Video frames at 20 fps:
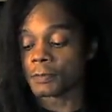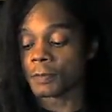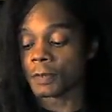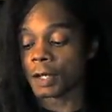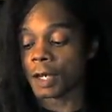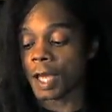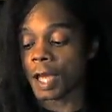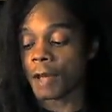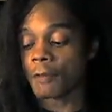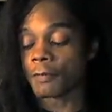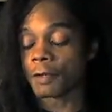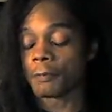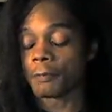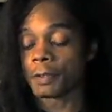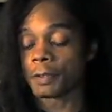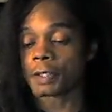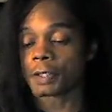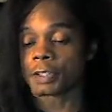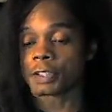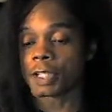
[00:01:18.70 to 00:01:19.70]
having a
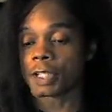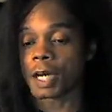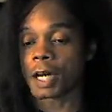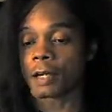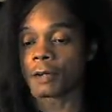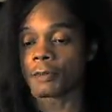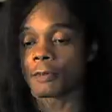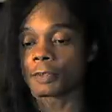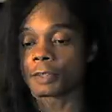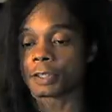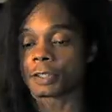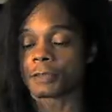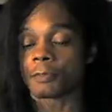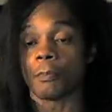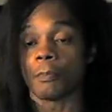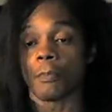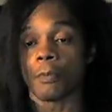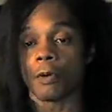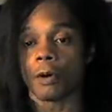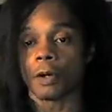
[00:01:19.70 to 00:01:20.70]
book of shadows is
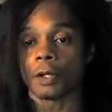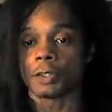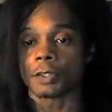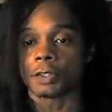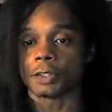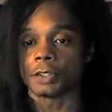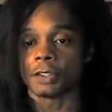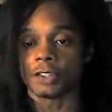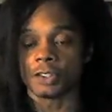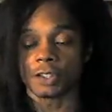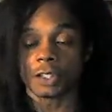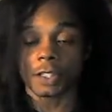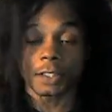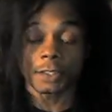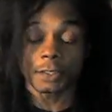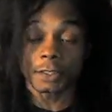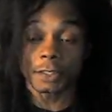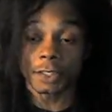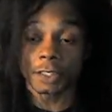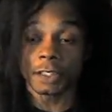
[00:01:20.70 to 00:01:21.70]
more than
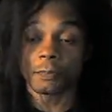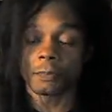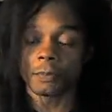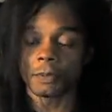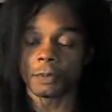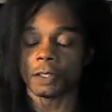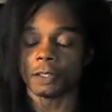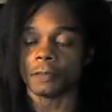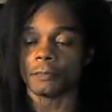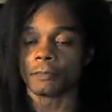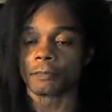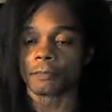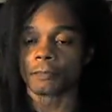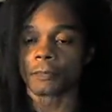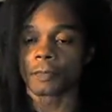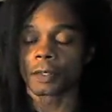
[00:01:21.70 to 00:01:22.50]
just keeping